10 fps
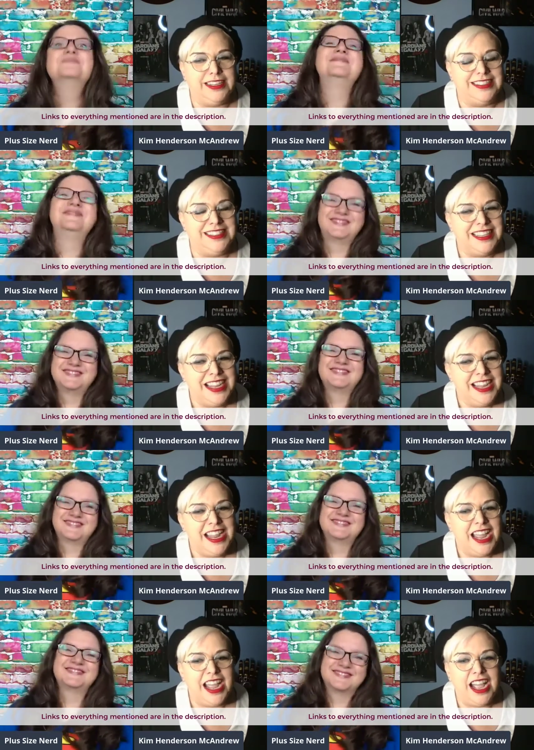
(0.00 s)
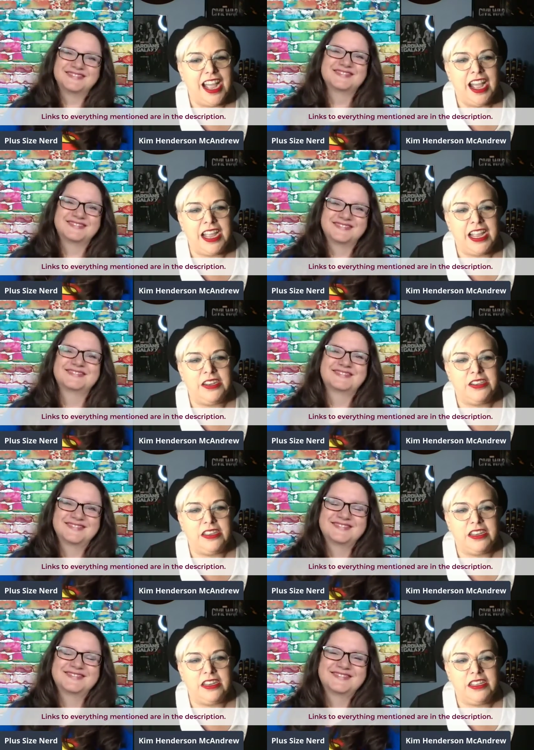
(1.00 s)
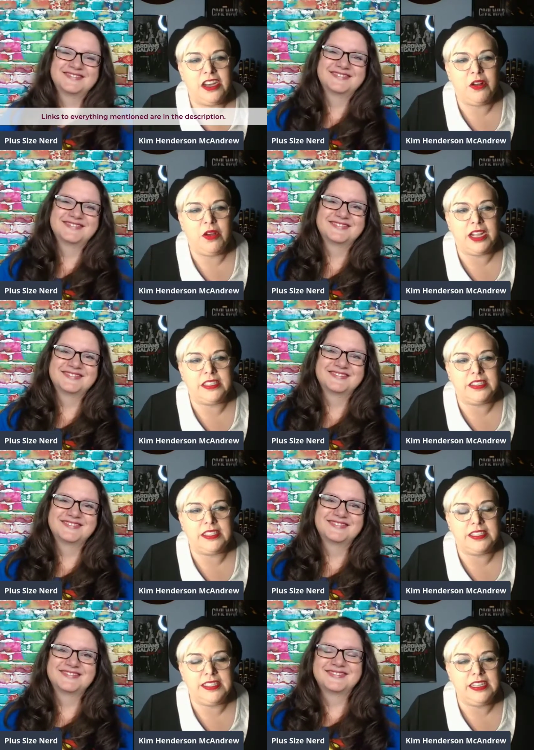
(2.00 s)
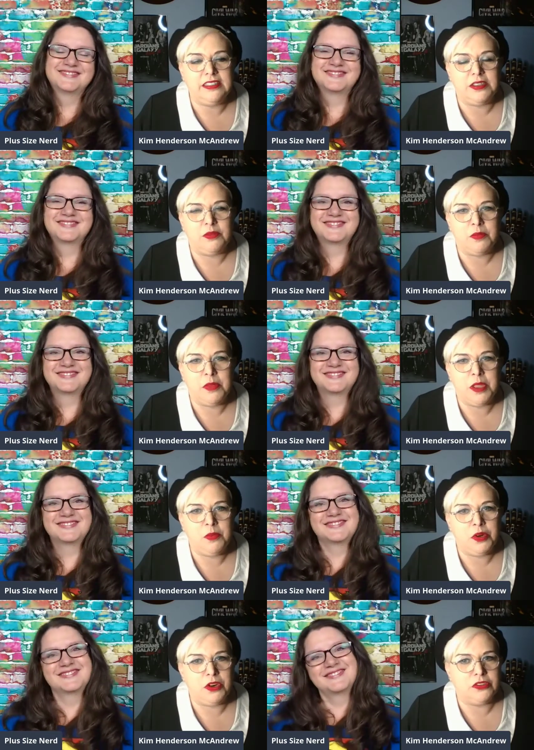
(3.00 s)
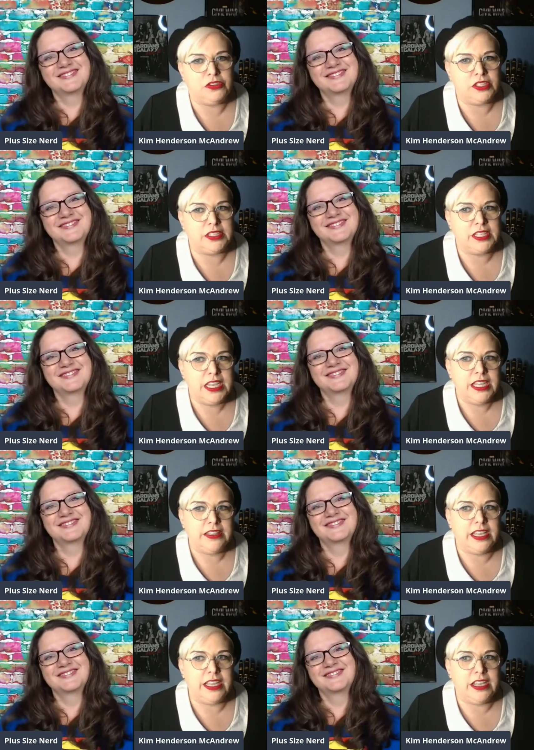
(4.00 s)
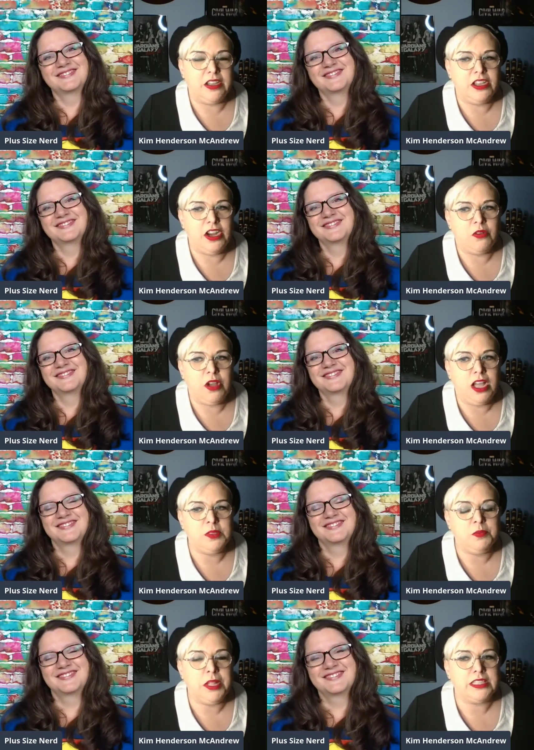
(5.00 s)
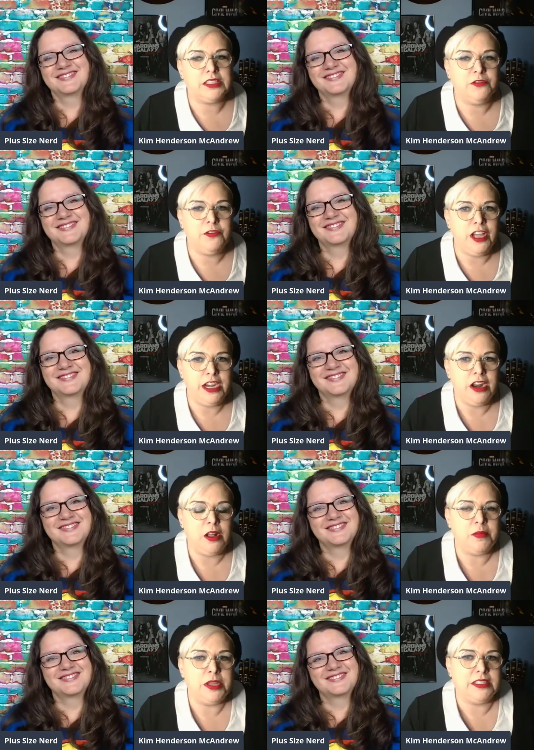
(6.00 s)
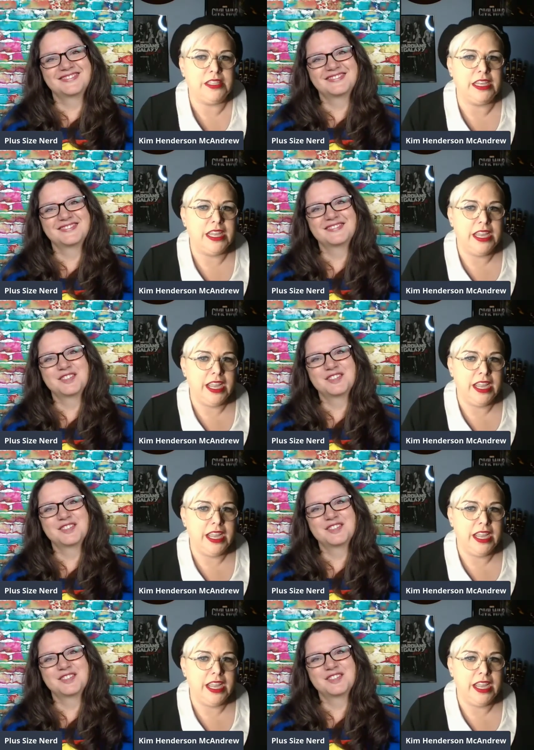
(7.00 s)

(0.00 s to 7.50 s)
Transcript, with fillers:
Speaker 1: and I you know, I distinctly remember just they, you know, cosplay is fun and all, but it's like